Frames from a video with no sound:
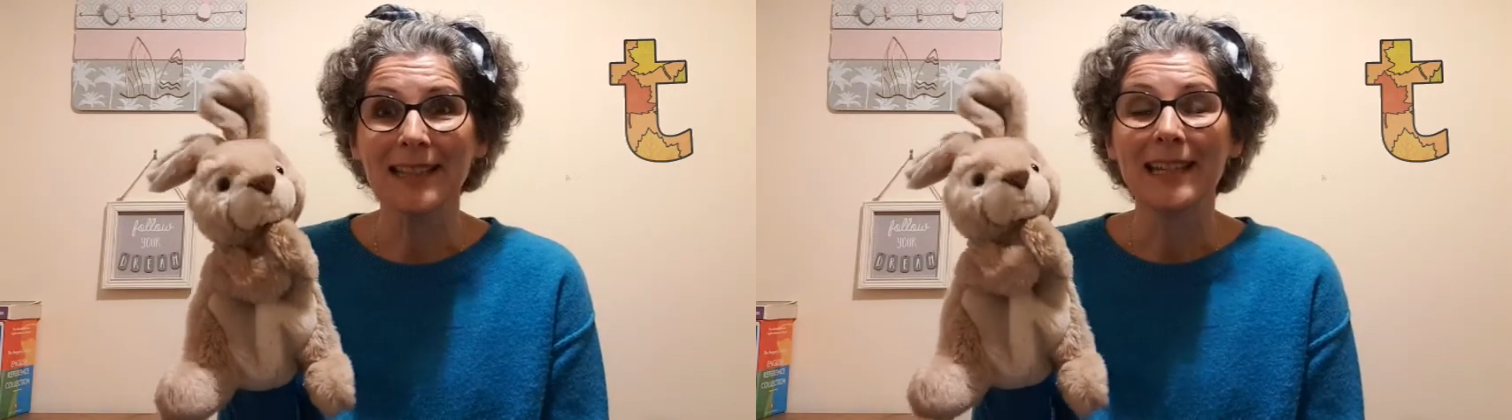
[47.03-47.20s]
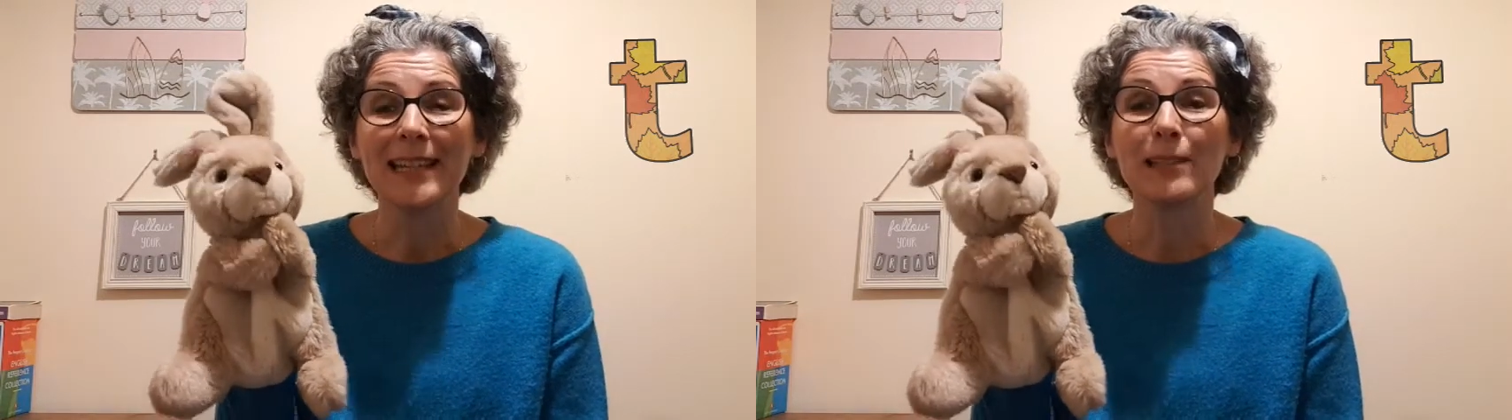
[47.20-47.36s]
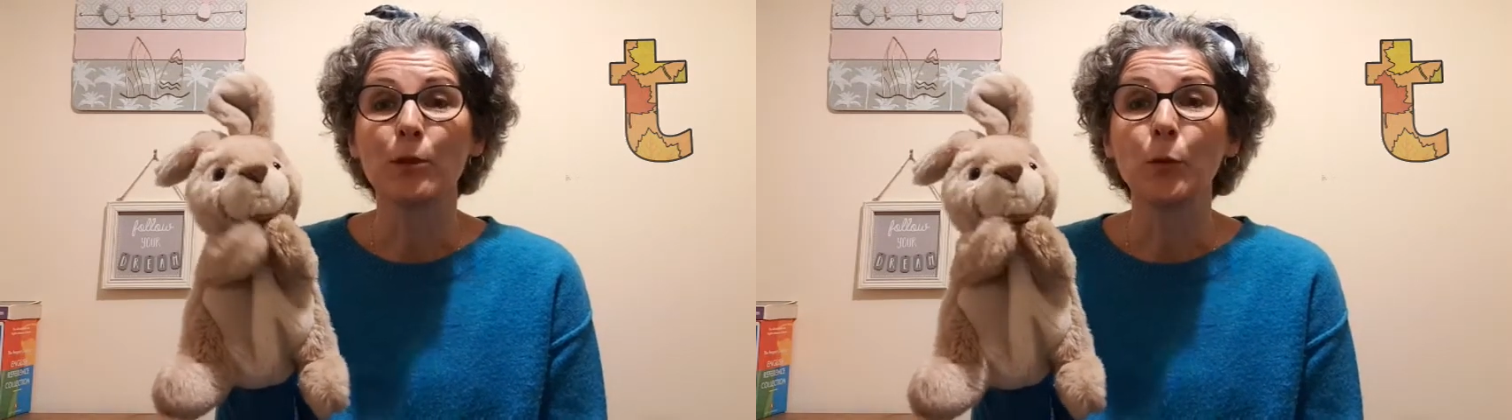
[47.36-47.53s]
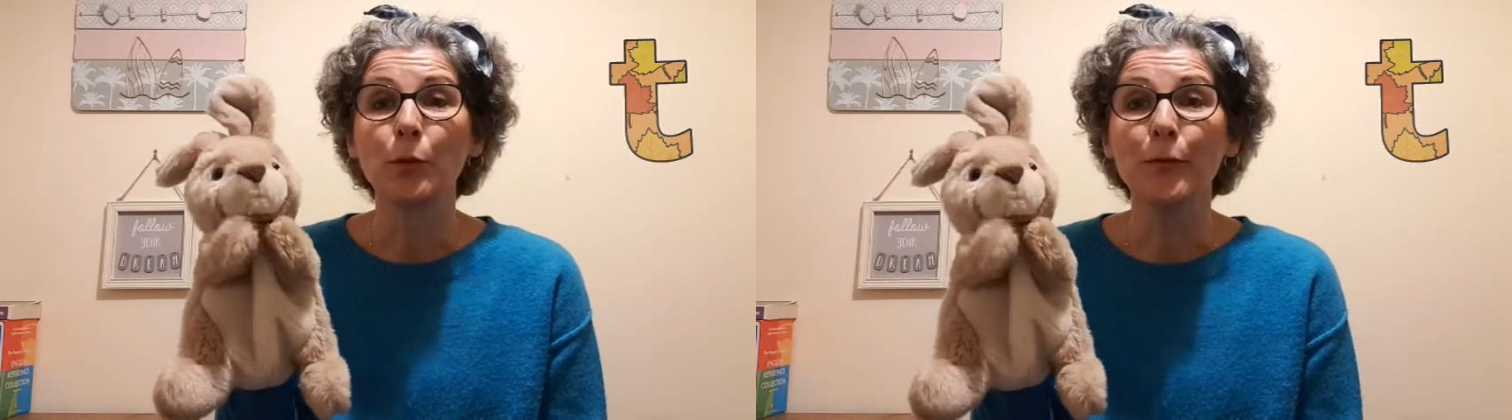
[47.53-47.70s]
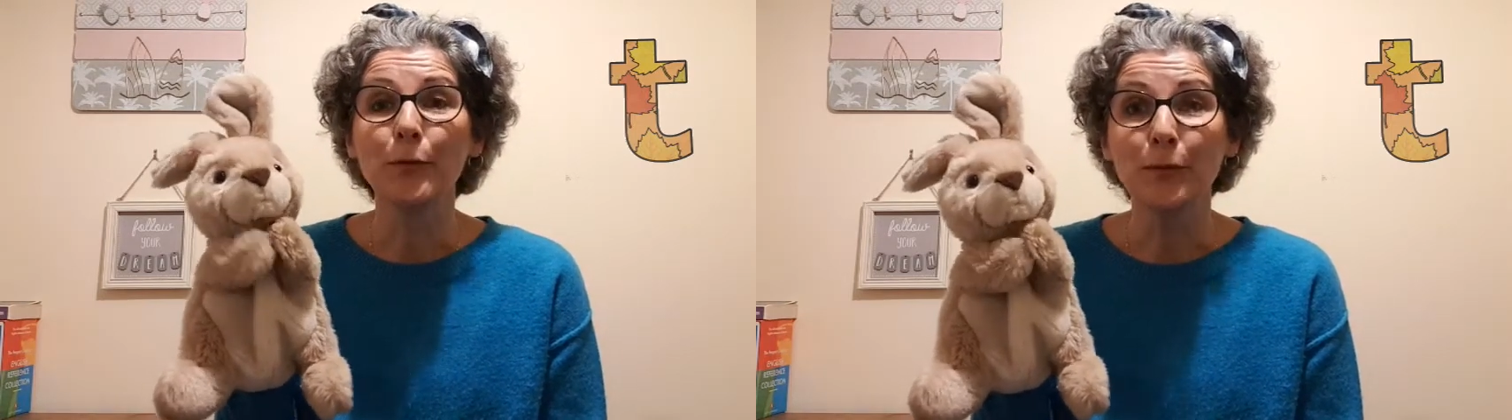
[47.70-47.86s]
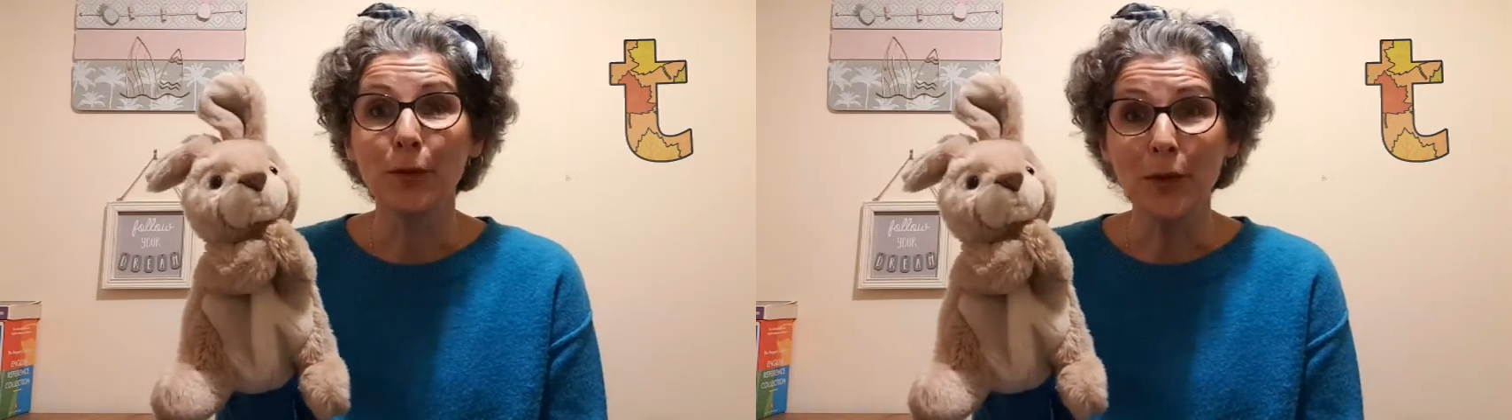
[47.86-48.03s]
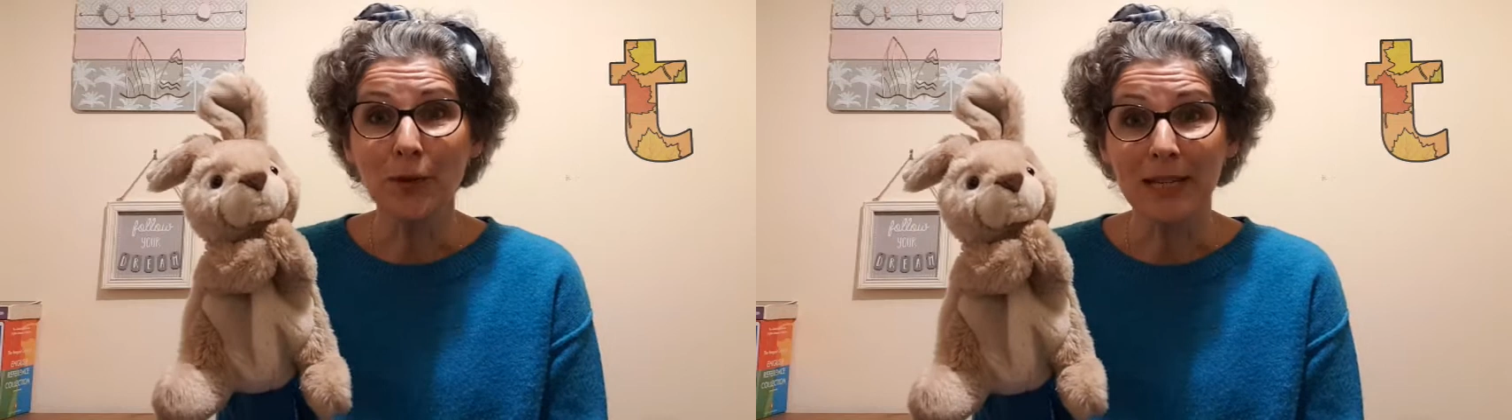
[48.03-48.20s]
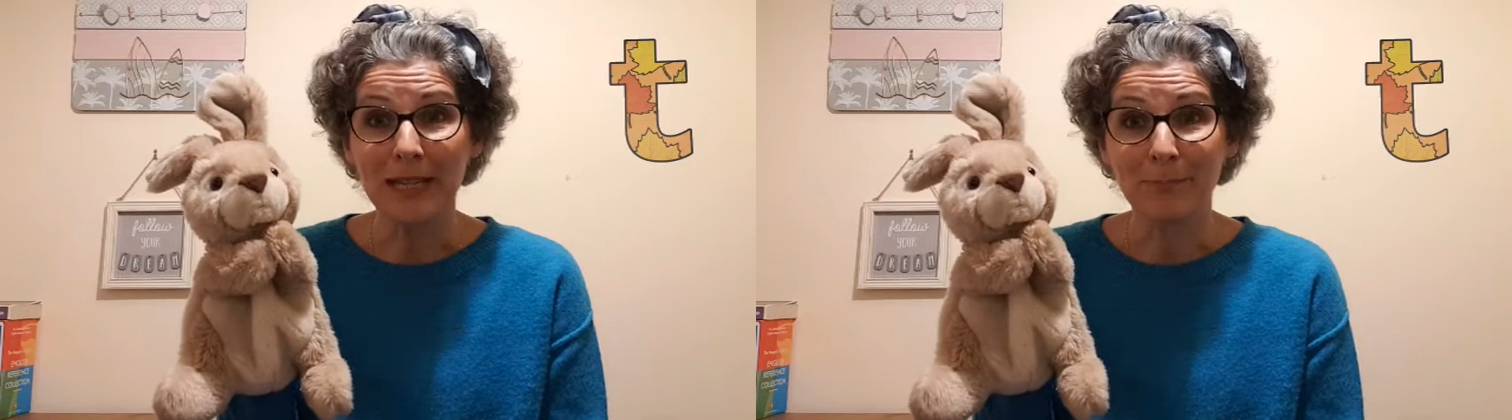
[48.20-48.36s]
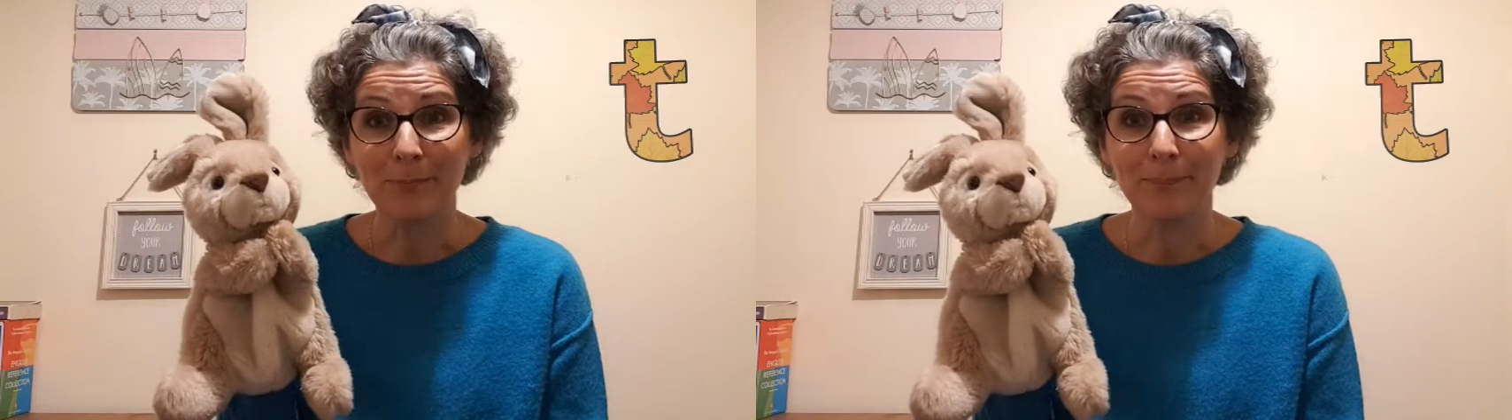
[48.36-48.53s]
is called a
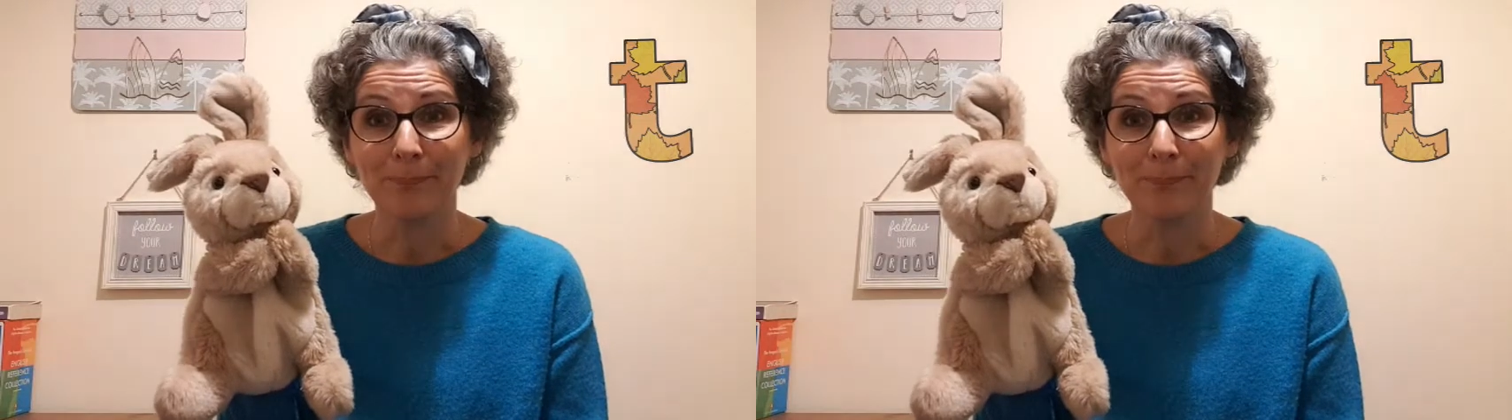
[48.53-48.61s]
phoneme.